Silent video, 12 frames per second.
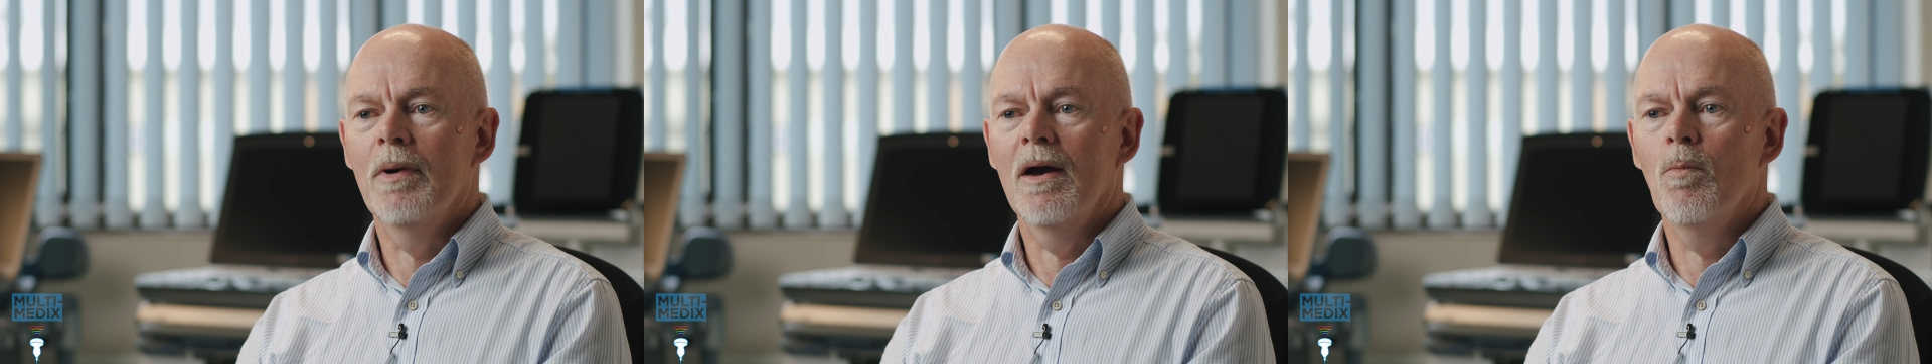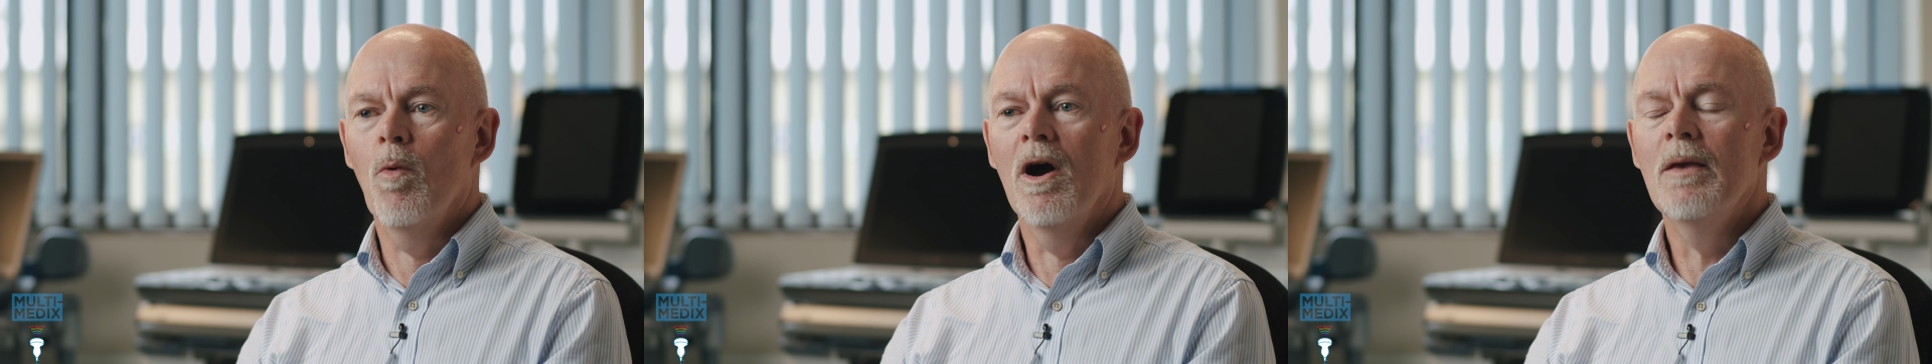
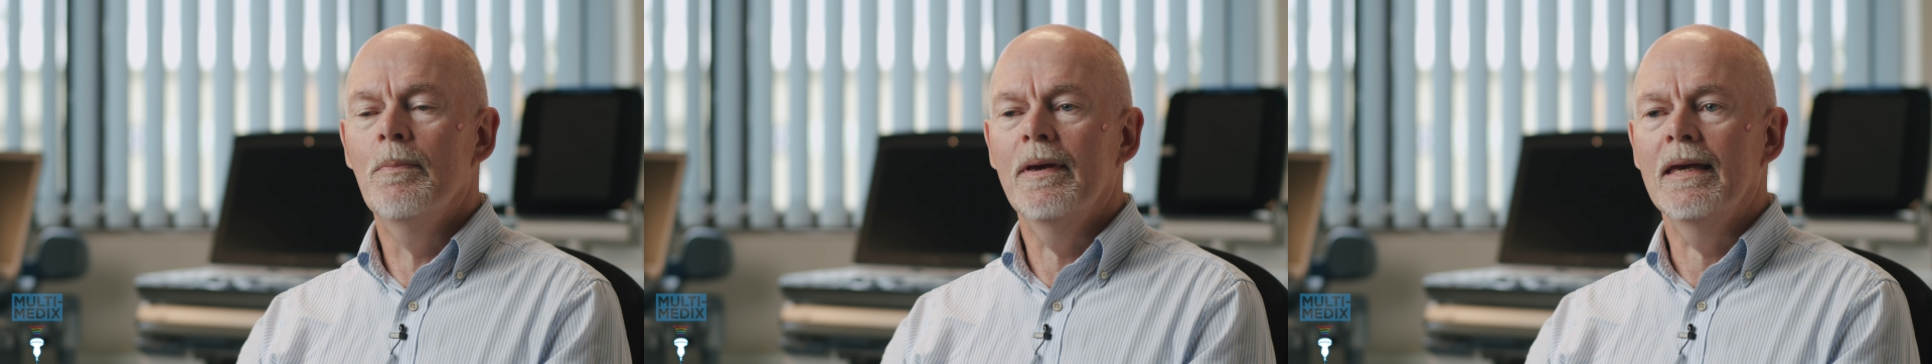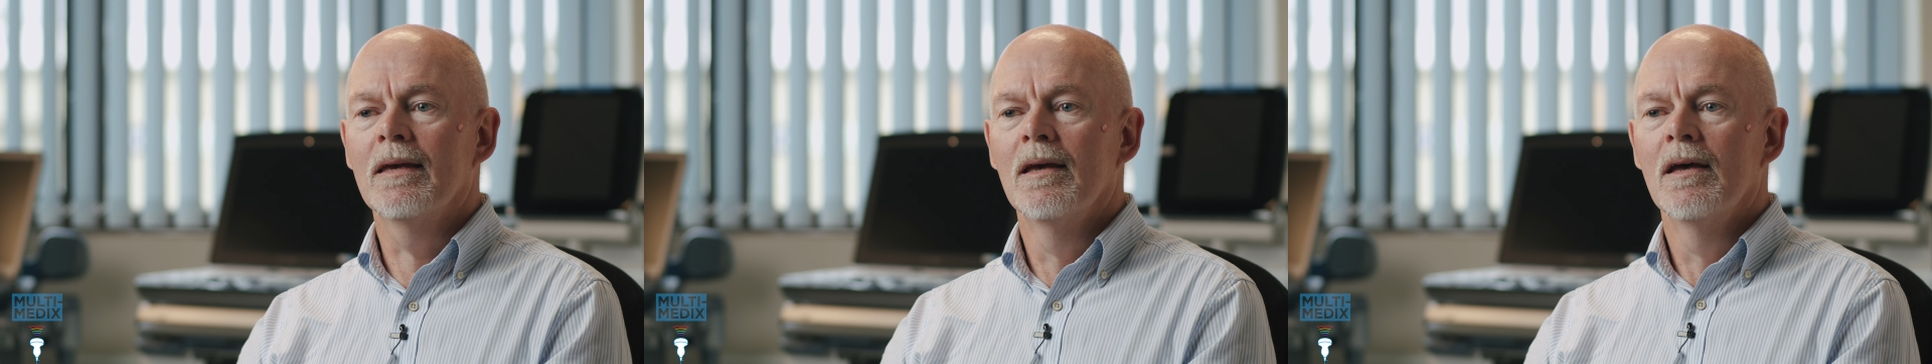by
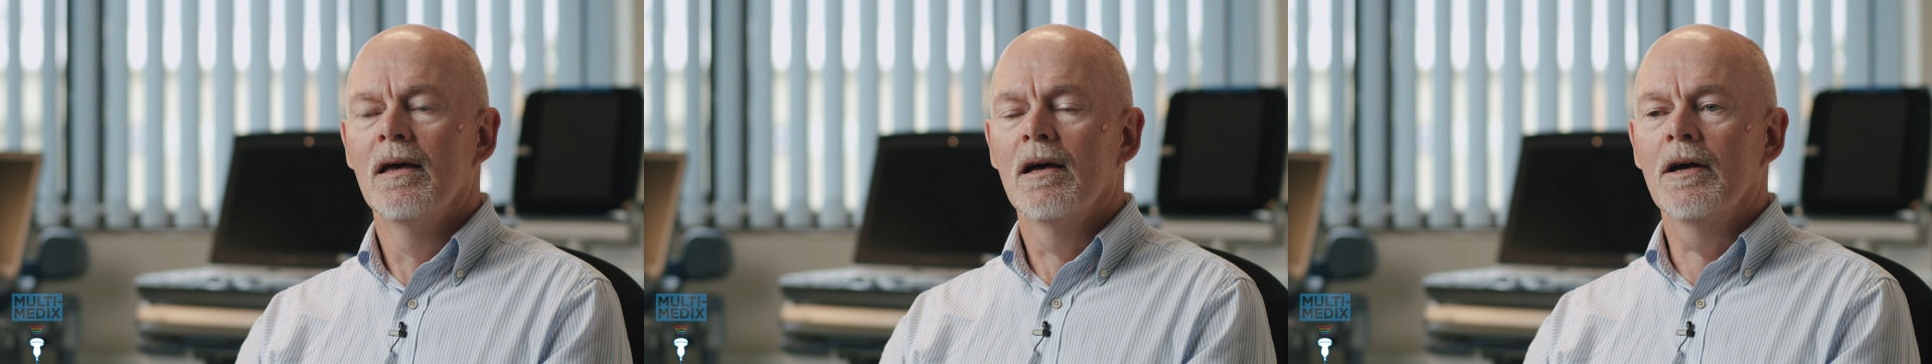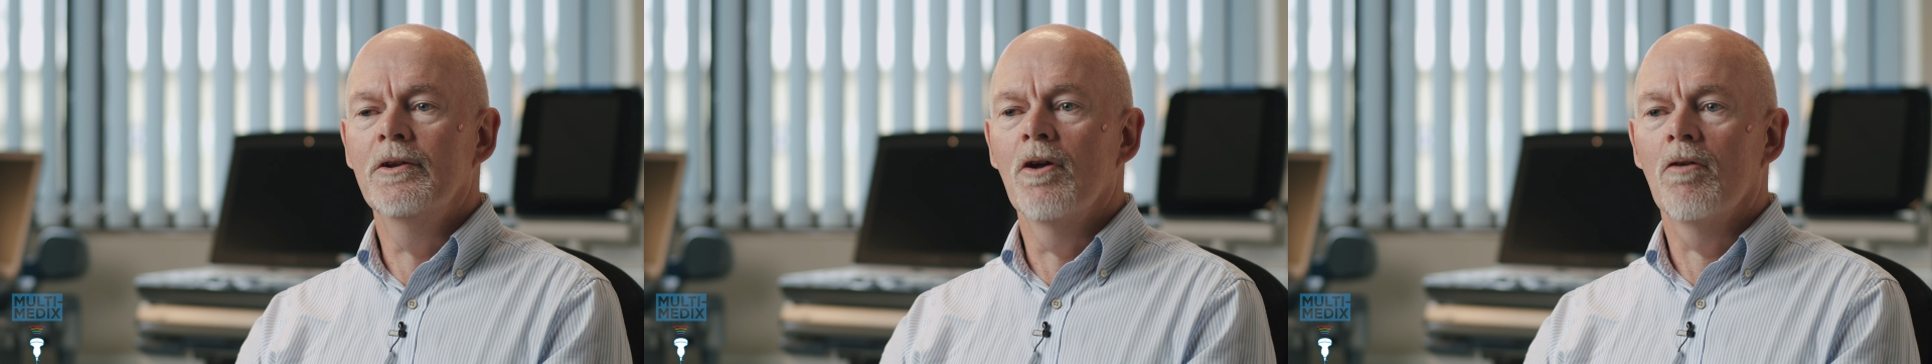wiping
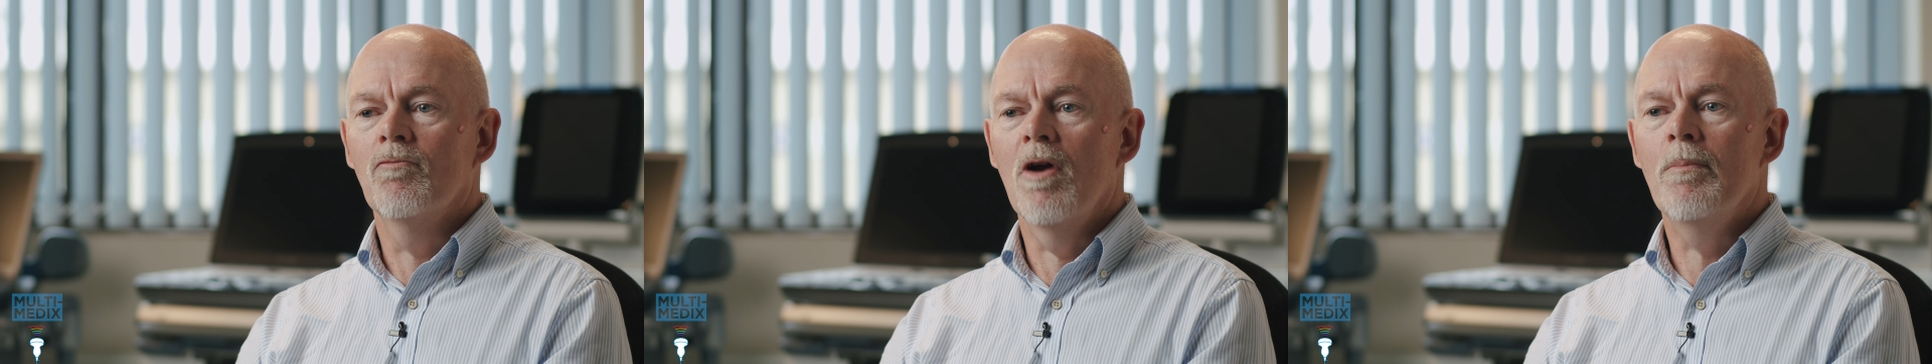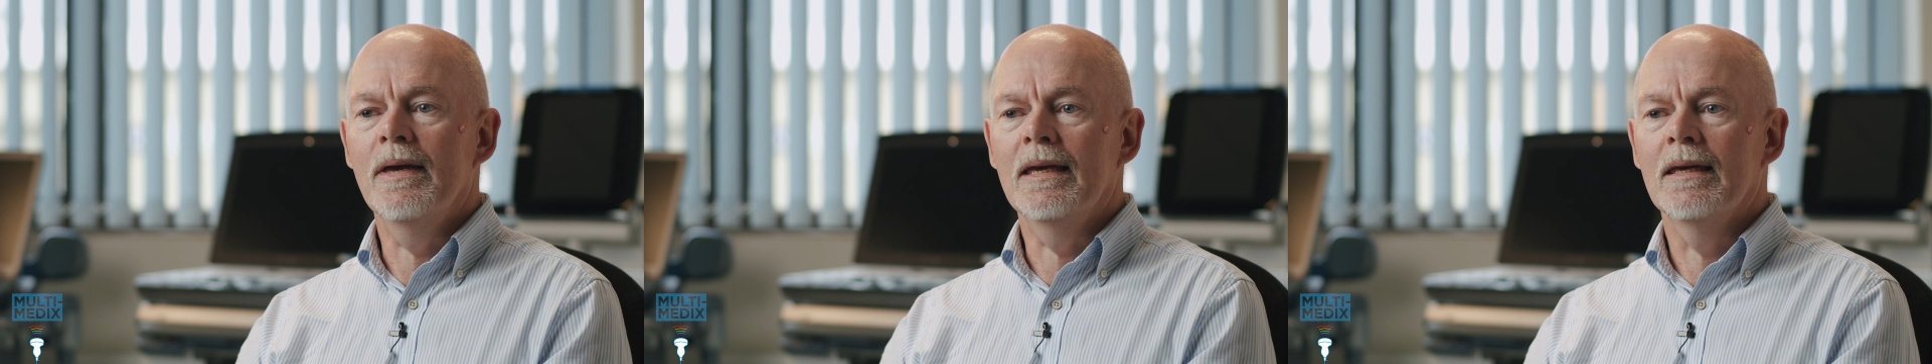and not
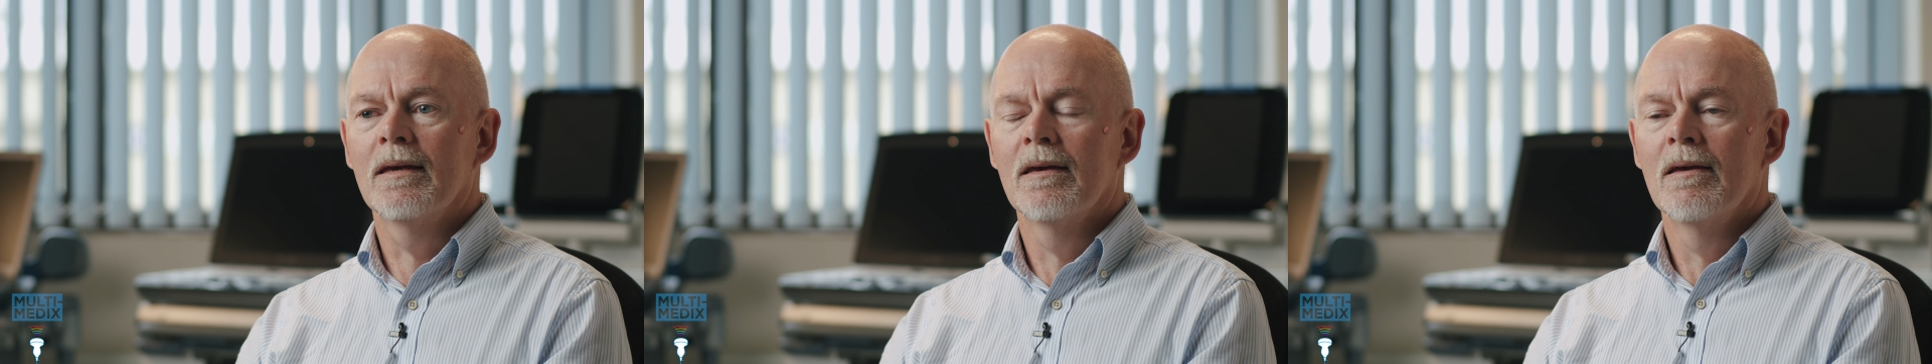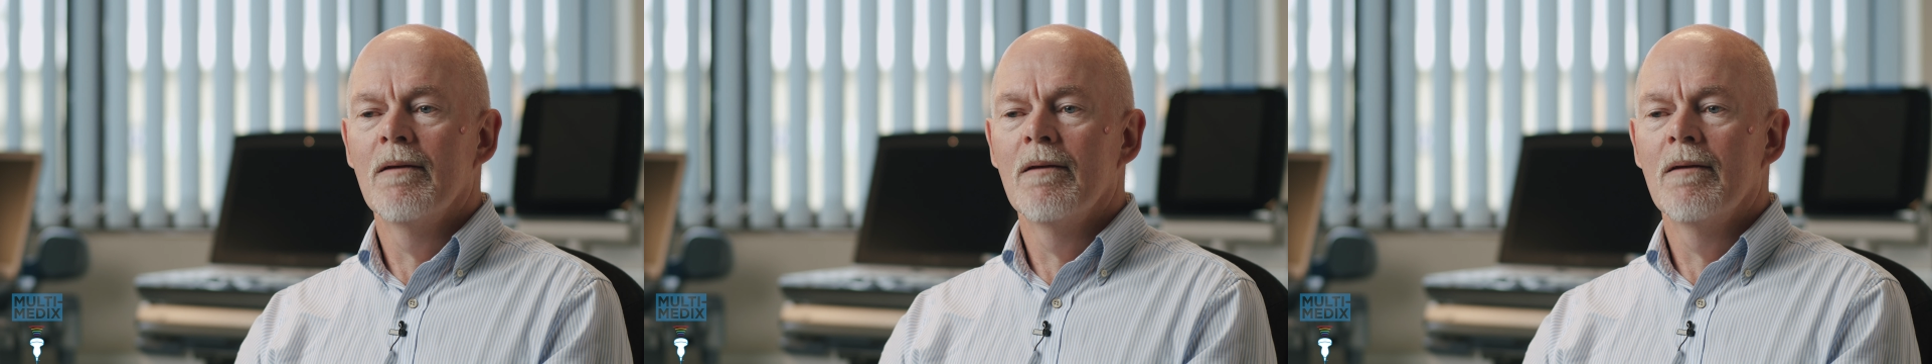rubbing,